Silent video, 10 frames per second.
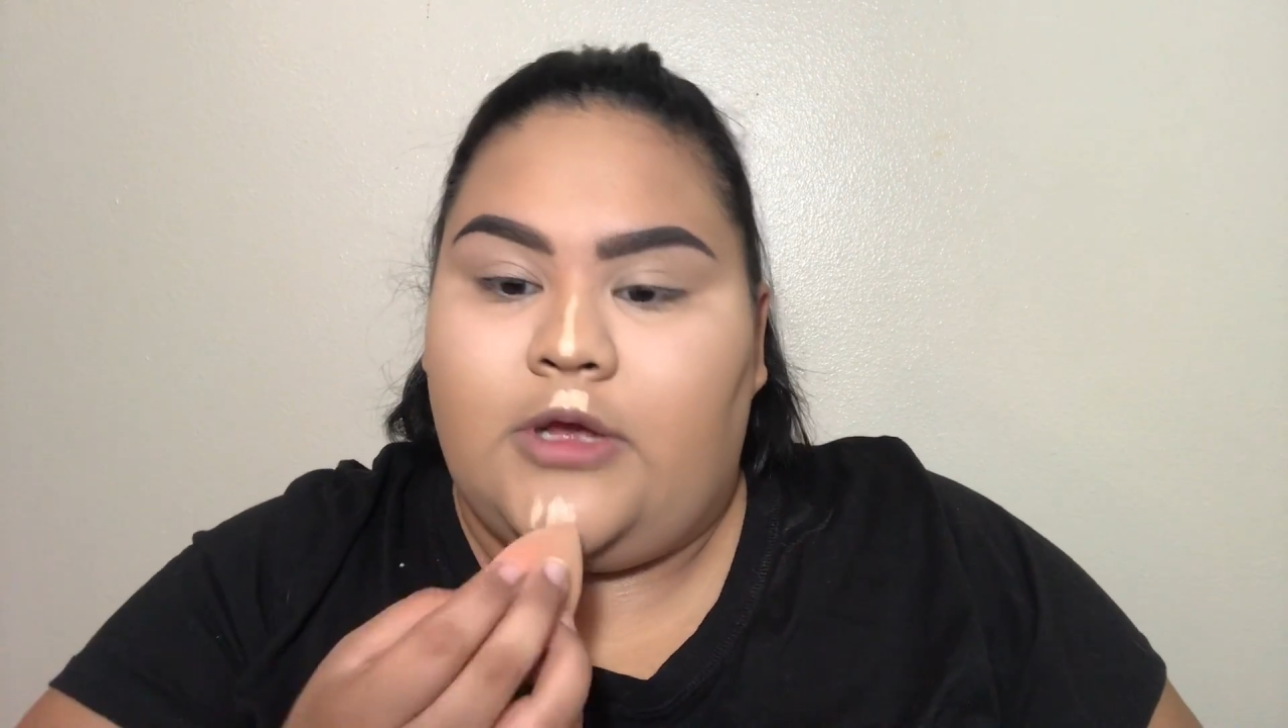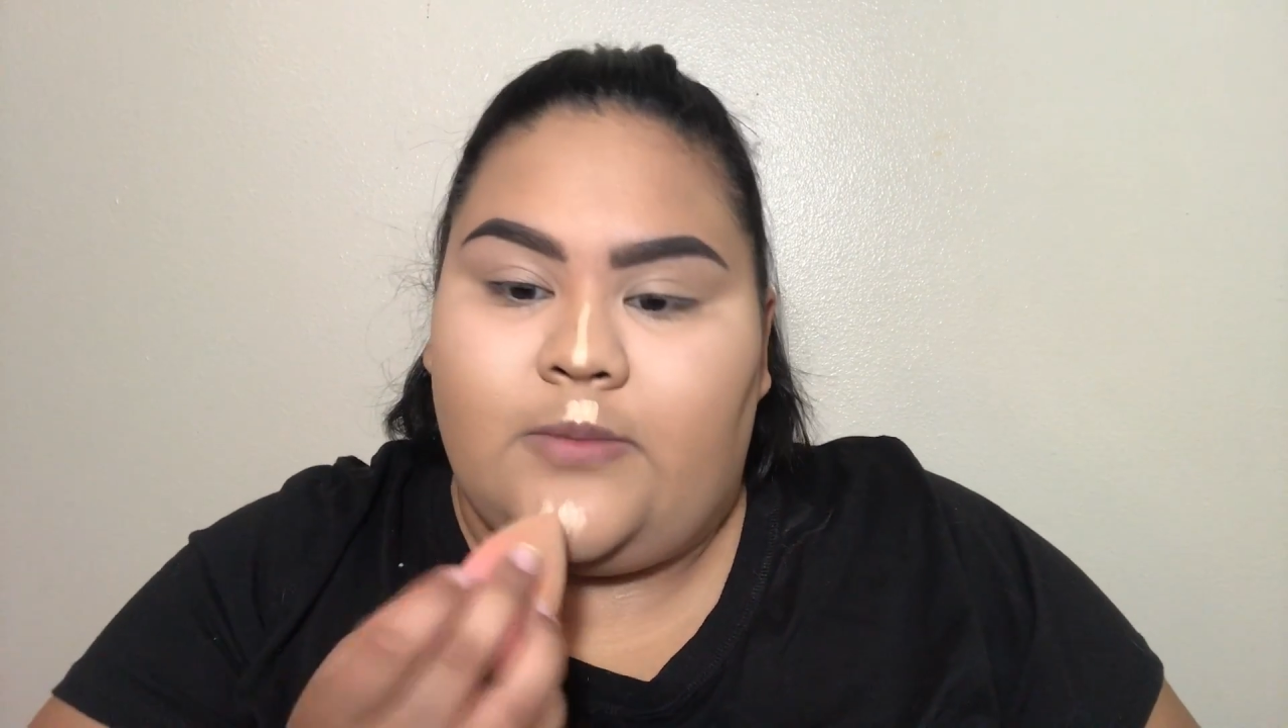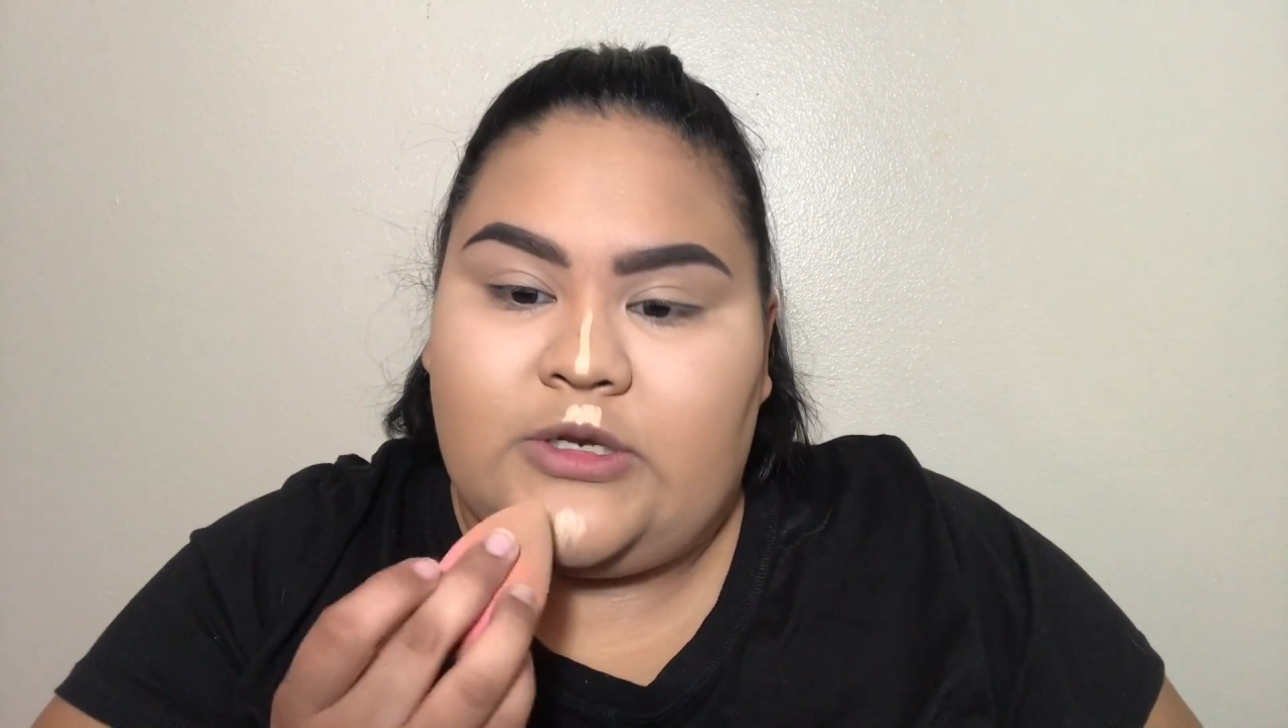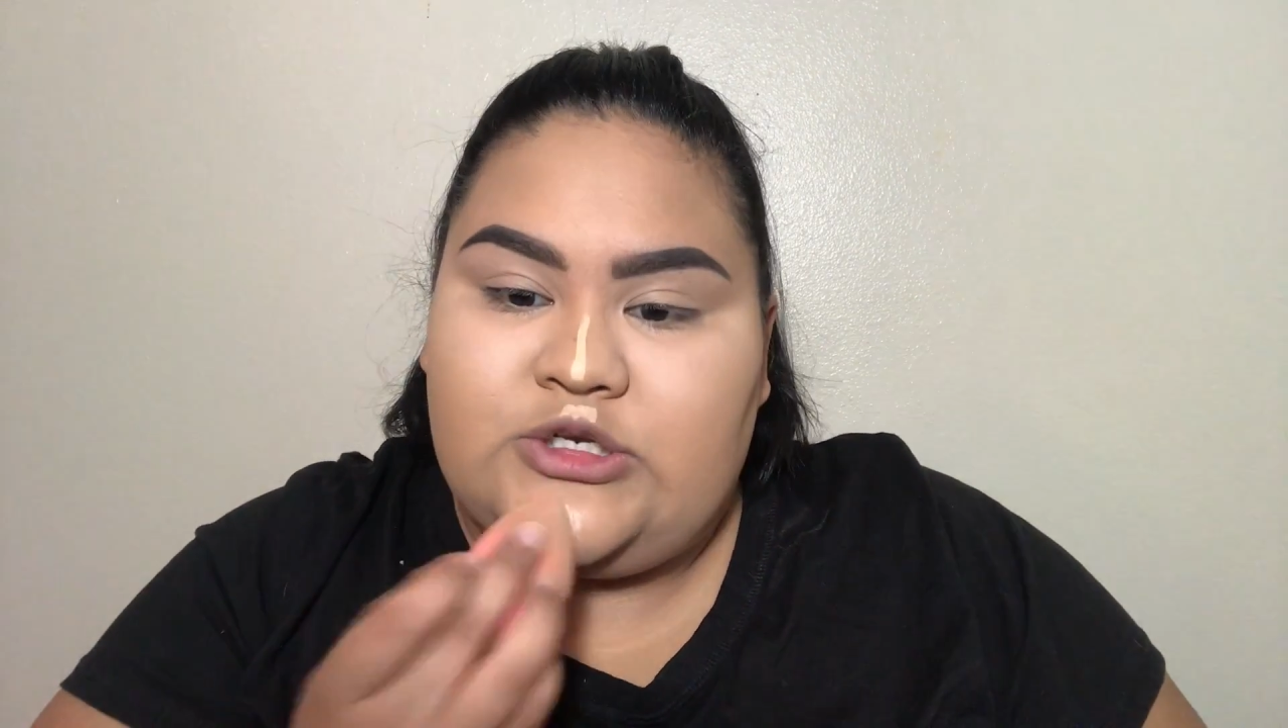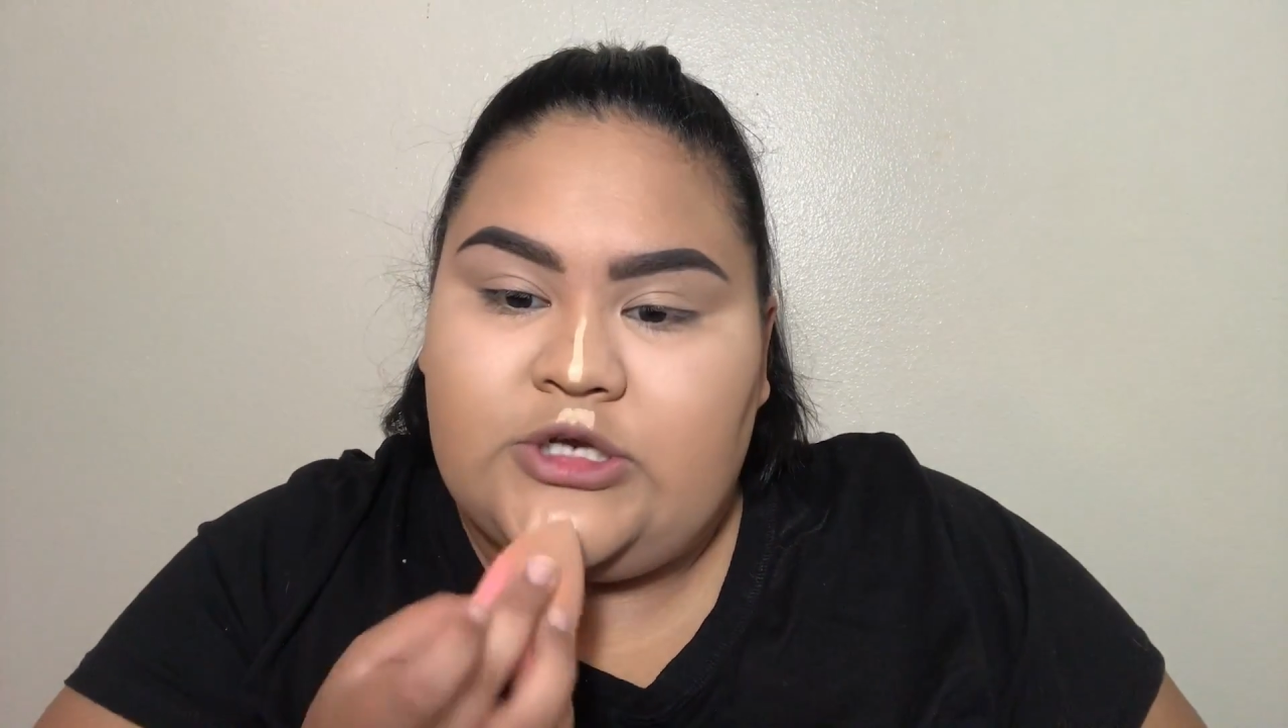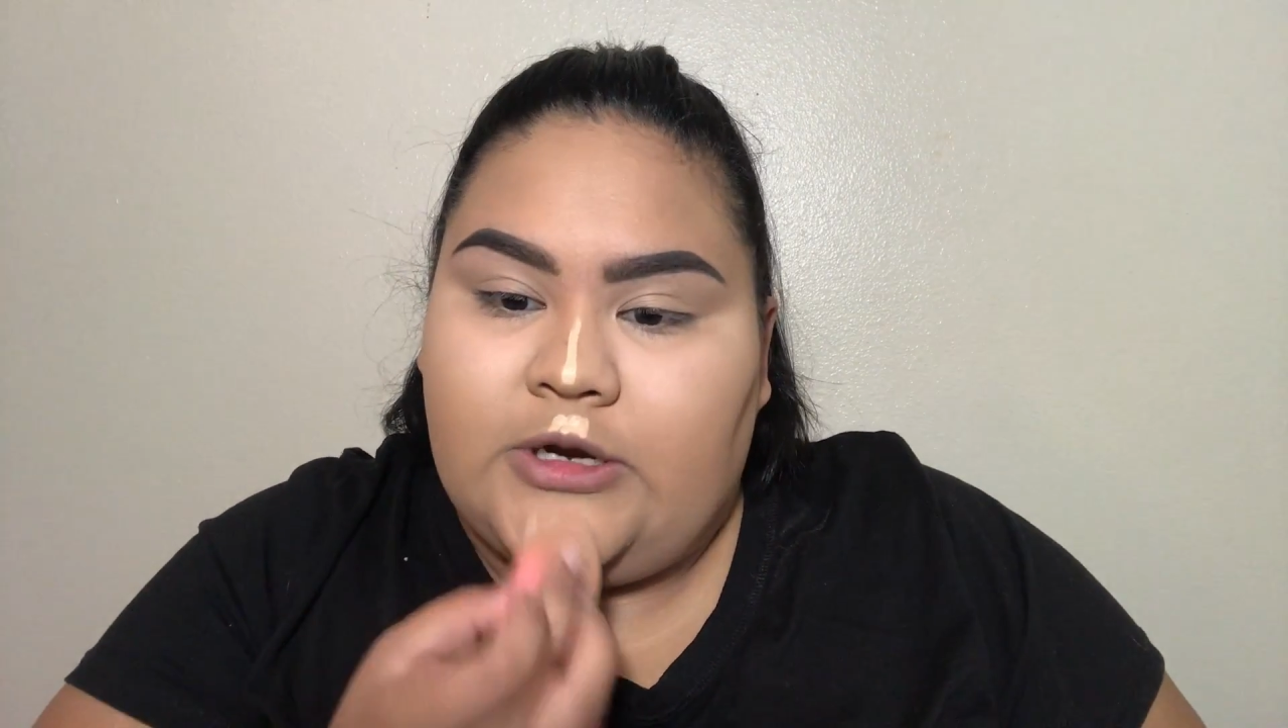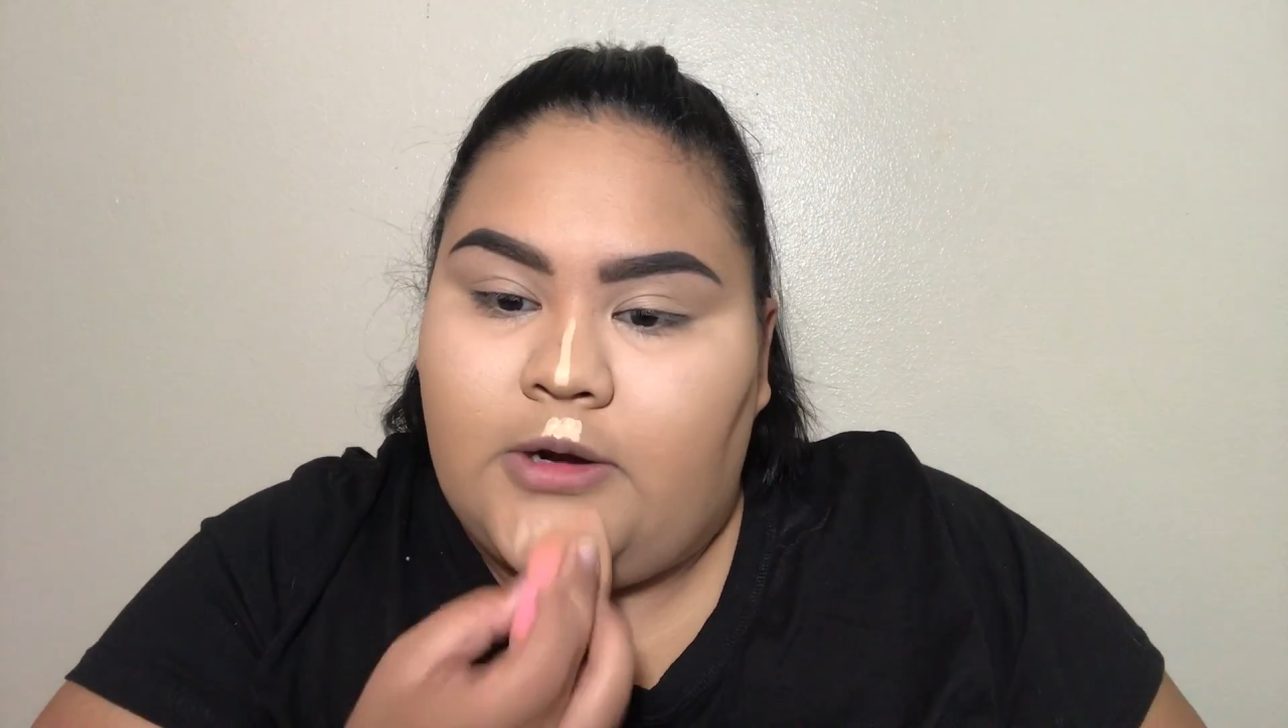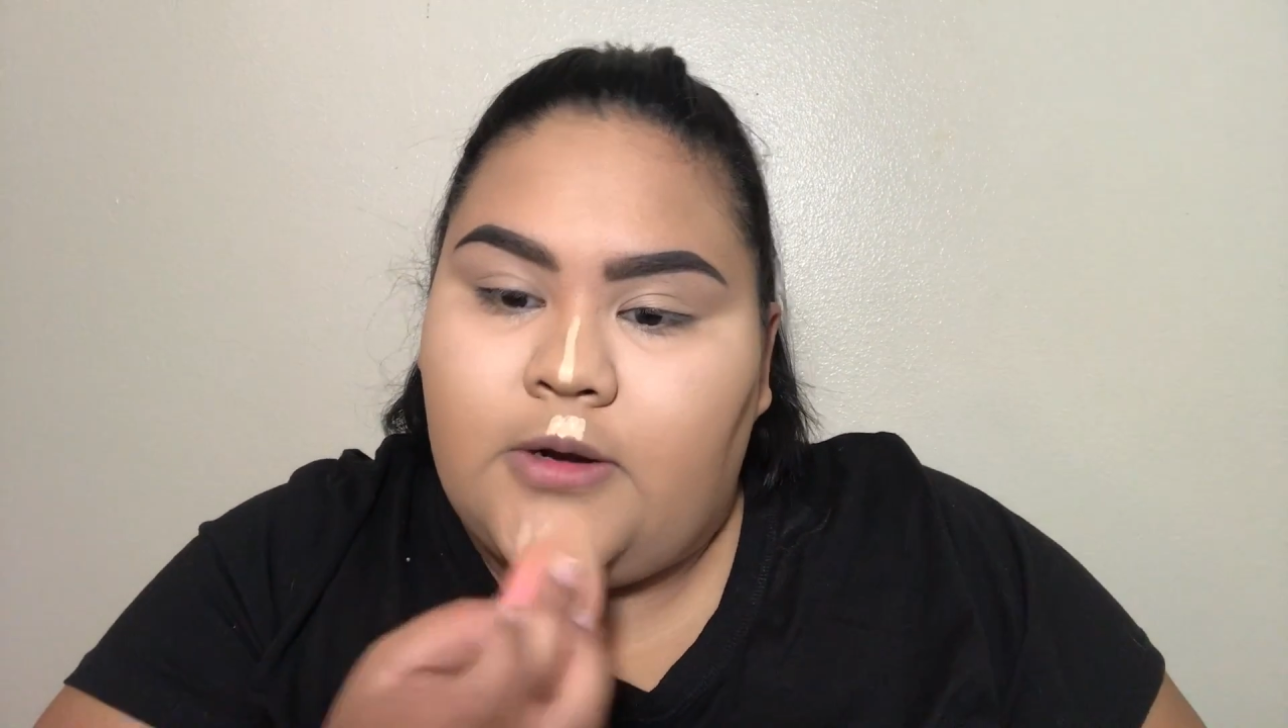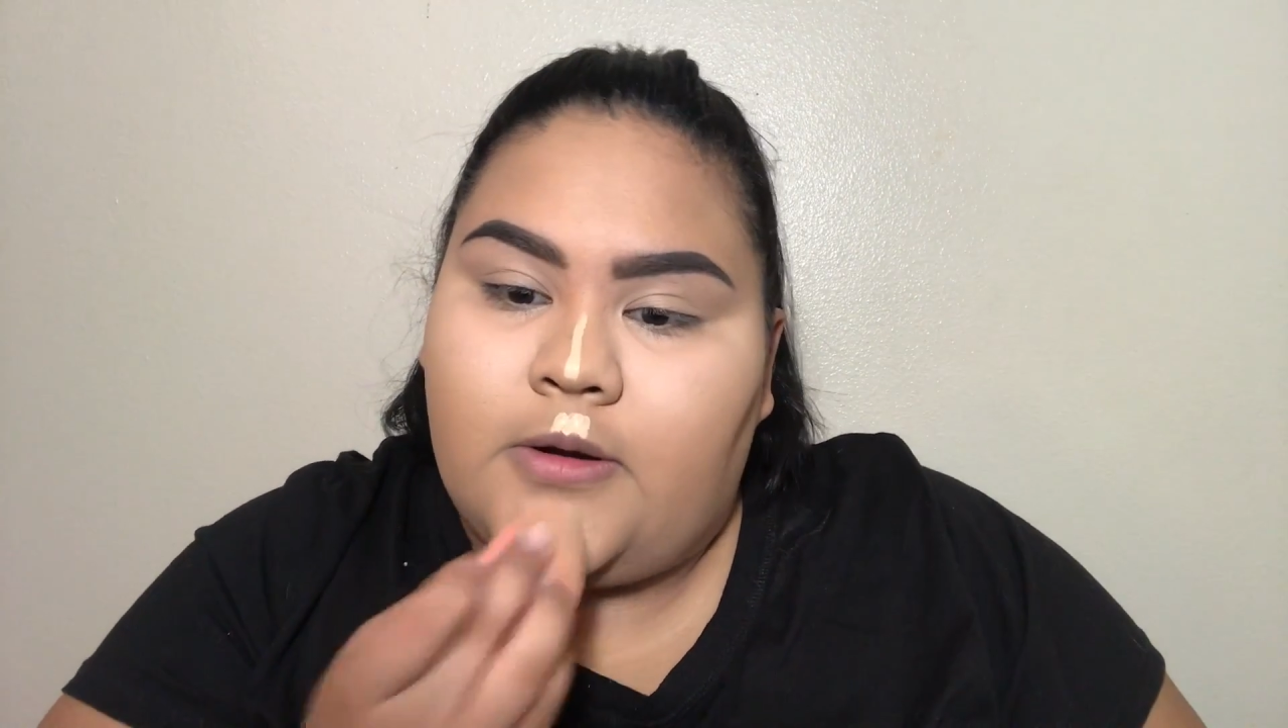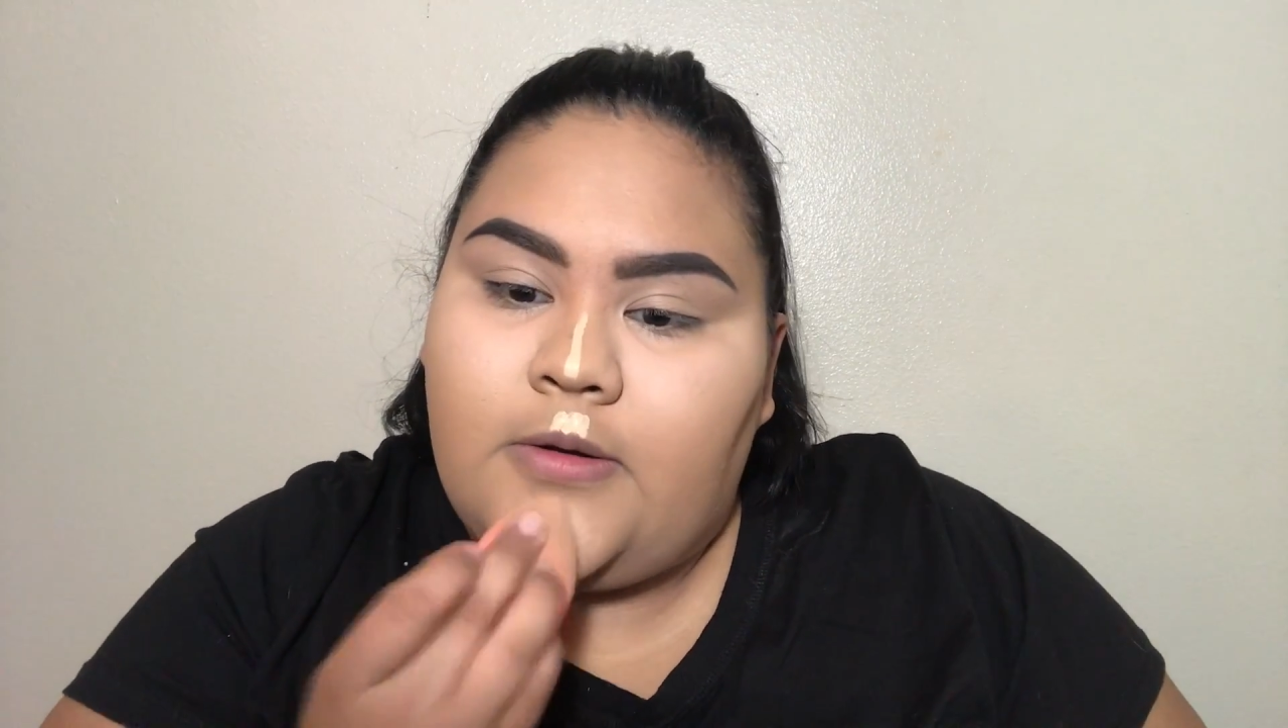and my chin.